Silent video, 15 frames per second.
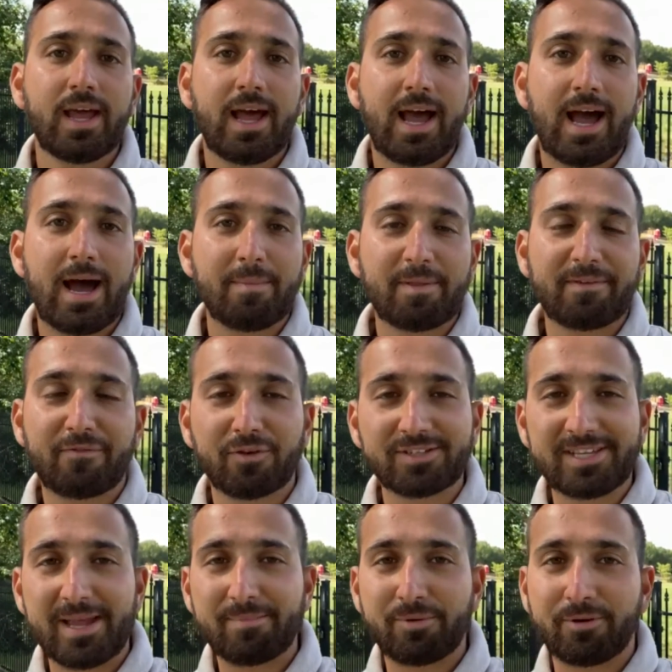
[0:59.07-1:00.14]
For
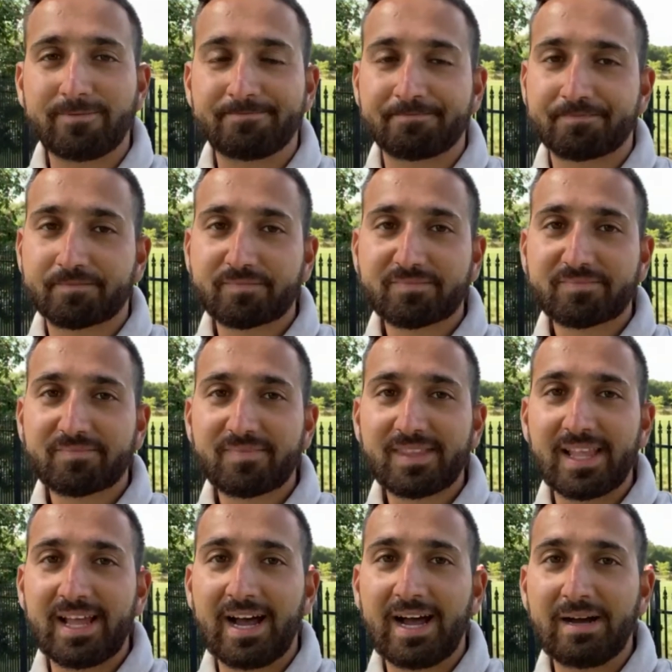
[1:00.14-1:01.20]
example,
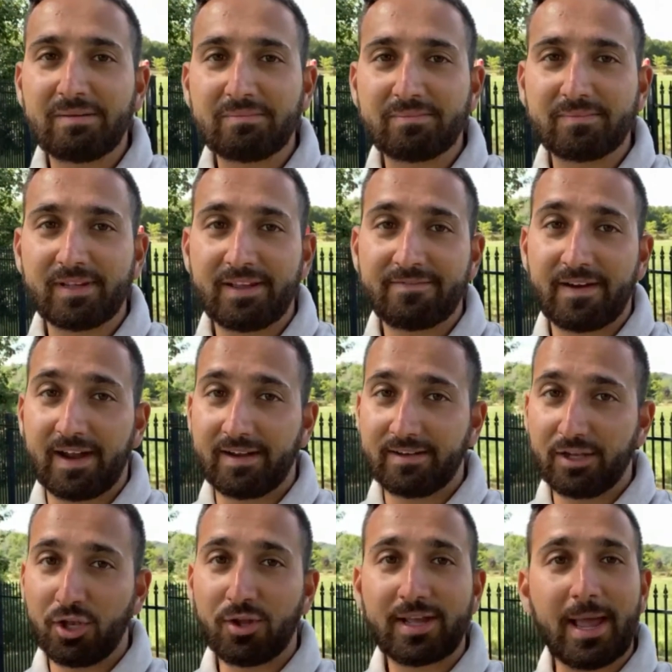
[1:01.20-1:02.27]
if I
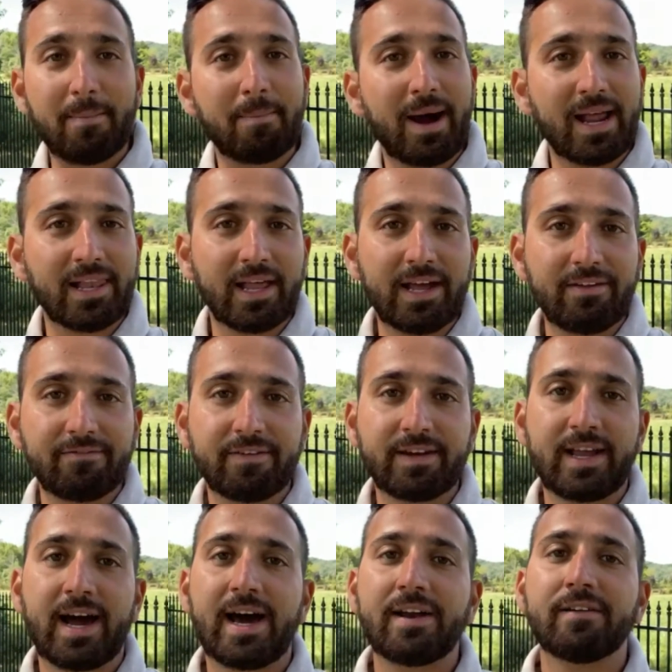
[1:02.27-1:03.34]
look at my life and
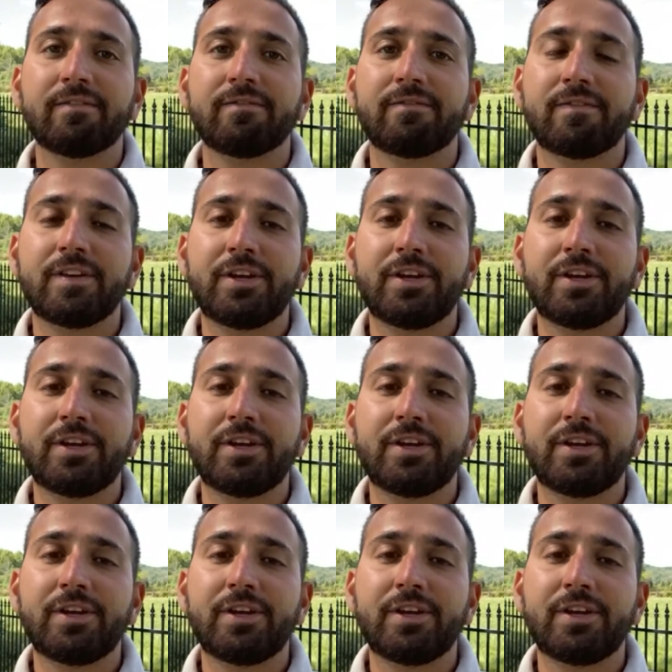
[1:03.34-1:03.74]
kind of